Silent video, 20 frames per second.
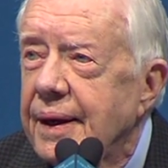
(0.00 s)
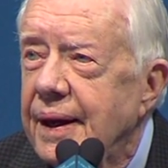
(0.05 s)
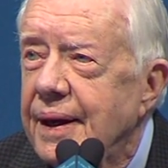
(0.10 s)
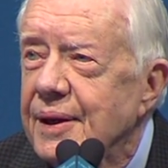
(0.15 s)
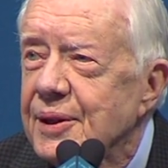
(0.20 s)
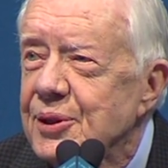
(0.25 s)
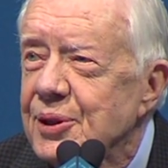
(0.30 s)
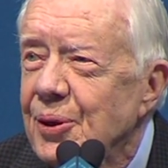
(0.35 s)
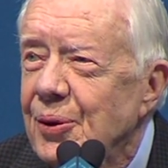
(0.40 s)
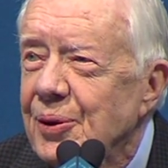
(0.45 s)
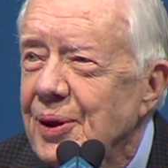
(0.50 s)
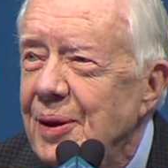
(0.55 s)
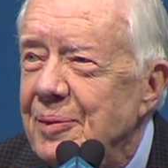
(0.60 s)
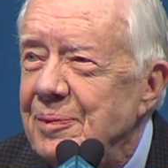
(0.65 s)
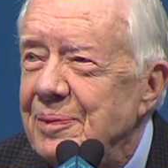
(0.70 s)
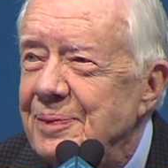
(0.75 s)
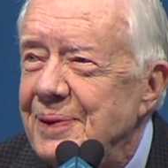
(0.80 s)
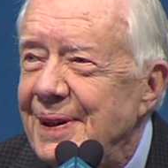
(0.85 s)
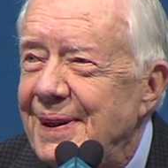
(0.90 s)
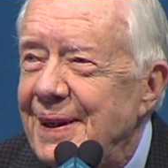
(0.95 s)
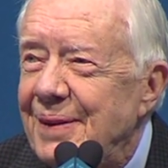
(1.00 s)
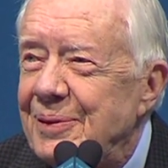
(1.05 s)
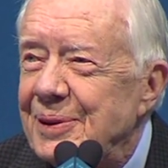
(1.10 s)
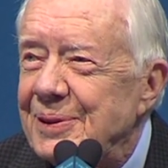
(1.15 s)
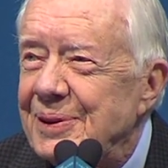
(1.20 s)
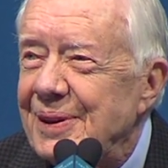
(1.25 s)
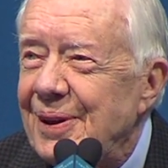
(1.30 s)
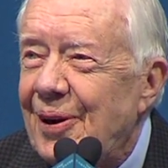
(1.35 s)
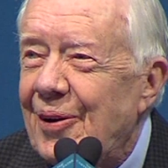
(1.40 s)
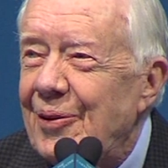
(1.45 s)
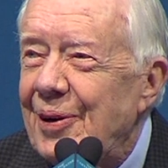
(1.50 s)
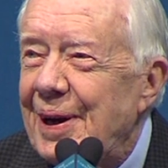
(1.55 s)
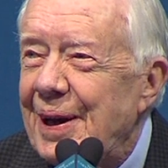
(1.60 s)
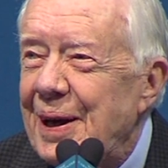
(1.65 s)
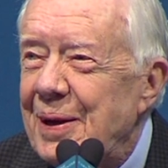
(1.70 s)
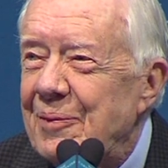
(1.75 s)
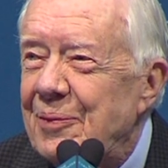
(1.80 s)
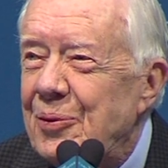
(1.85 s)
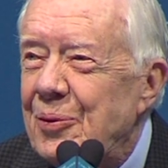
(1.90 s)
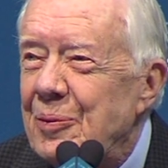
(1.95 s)
and it showed up that it was already
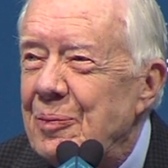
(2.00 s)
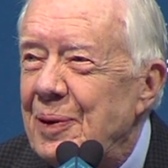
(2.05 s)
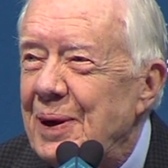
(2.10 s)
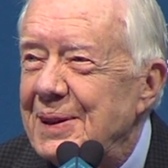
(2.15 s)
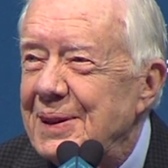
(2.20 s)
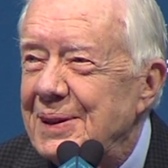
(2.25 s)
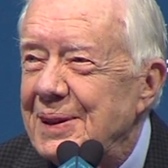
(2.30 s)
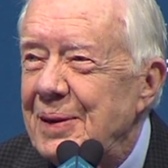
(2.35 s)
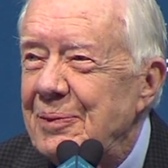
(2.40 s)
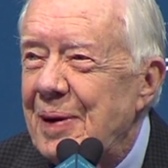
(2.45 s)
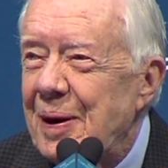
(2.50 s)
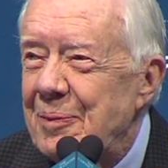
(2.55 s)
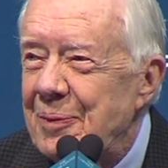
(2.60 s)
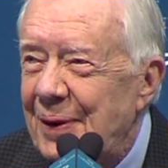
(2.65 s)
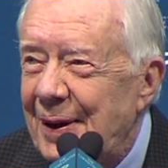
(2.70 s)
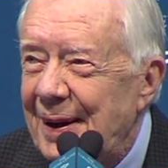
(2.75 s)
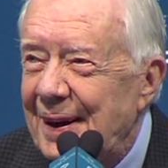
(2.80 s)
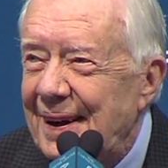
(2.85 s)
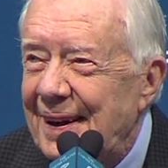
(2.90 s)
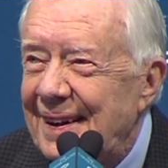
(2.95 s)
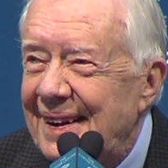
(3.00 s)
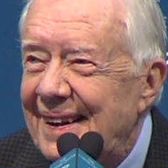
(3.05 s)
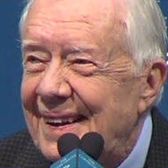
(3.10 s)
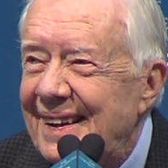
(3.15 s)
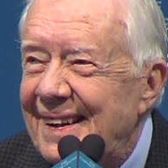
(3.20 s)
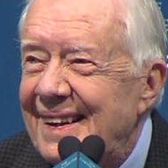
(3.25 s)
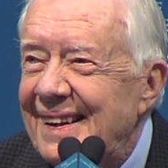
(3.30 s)
in four places in my brain.